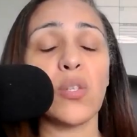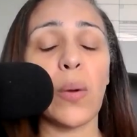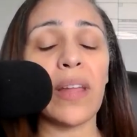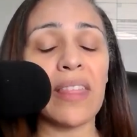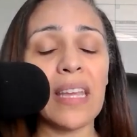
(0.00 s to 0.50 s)

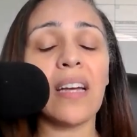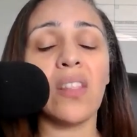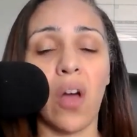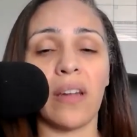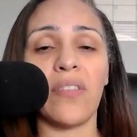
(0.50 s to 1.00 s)
So I think a
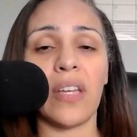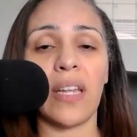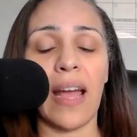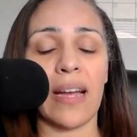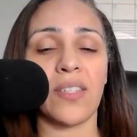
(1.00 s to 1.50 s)
lot of
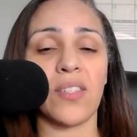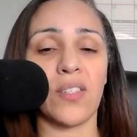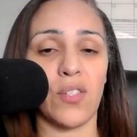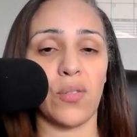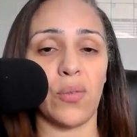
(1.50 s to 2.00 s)
it has to
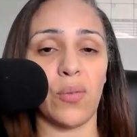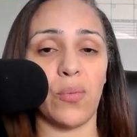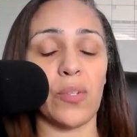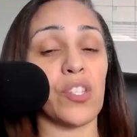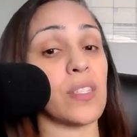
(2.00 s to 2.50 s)

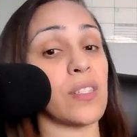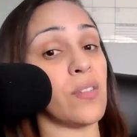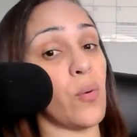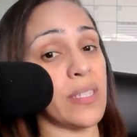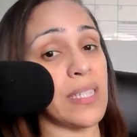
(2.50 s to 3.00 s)
do, which is
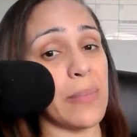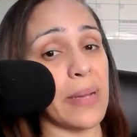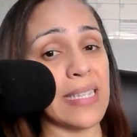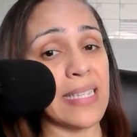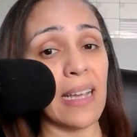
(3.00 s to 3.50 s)
going to
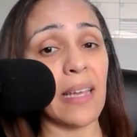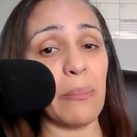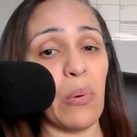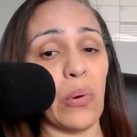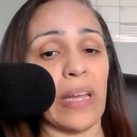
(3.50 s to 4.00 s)
my
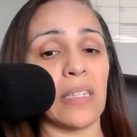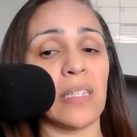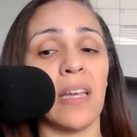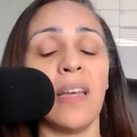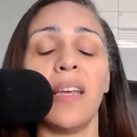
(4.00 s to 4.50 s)
second
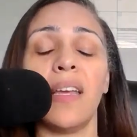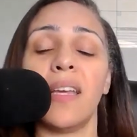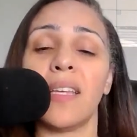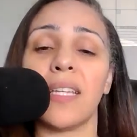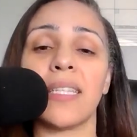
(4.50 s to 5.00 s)
point,
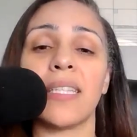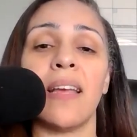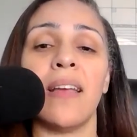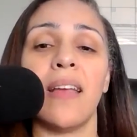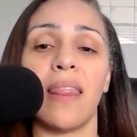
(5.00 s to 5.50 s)
is
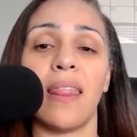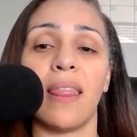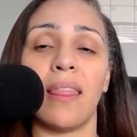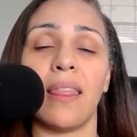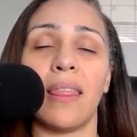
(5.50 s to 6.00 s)

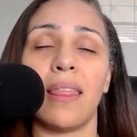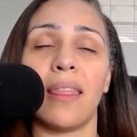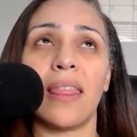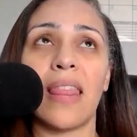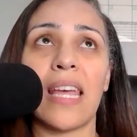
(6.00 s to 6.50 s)

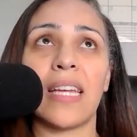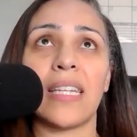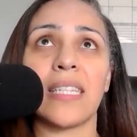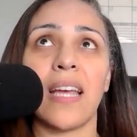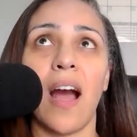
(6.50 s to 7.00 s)

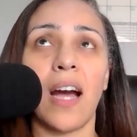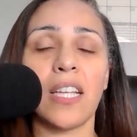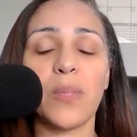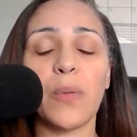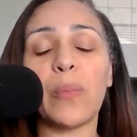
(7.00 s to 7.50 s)
that
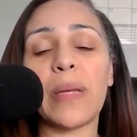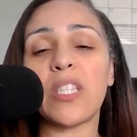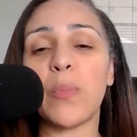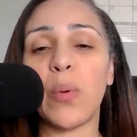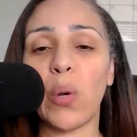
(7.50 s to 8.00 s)

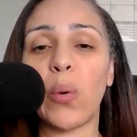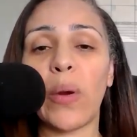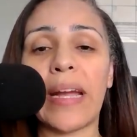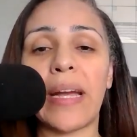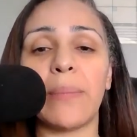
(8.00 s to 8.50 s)
hospital-based
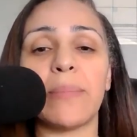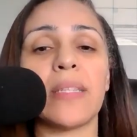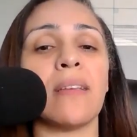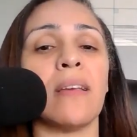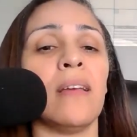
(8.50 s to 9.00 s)

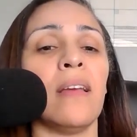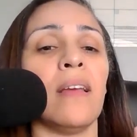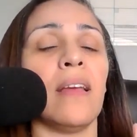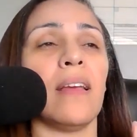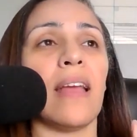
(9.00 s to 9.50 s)
programs
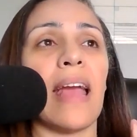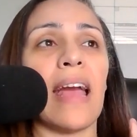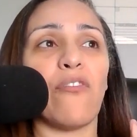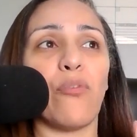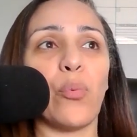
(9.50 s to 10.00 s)

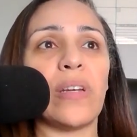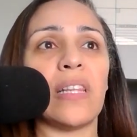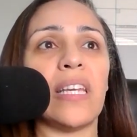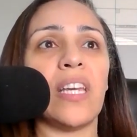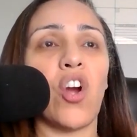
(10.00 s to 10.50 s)
have
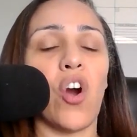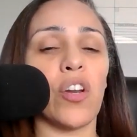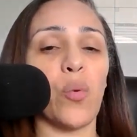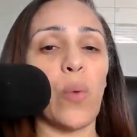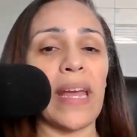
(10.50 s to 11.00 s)
really
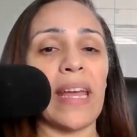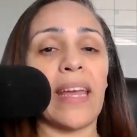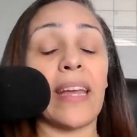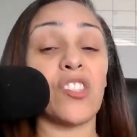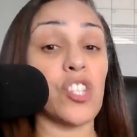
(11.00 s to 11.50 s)
gone
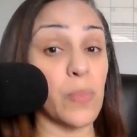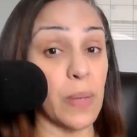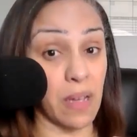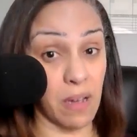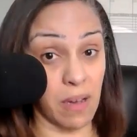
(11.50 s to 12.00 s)
away and just
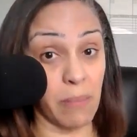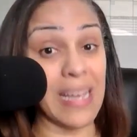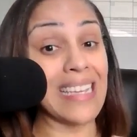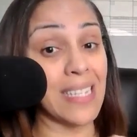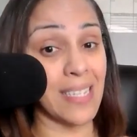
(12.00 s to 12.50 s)
become
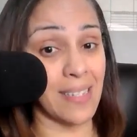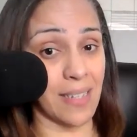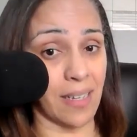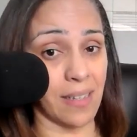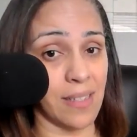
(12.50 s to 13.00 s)

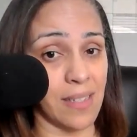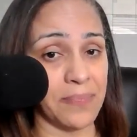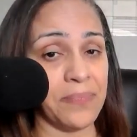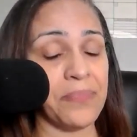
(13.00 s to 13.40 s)
extinct.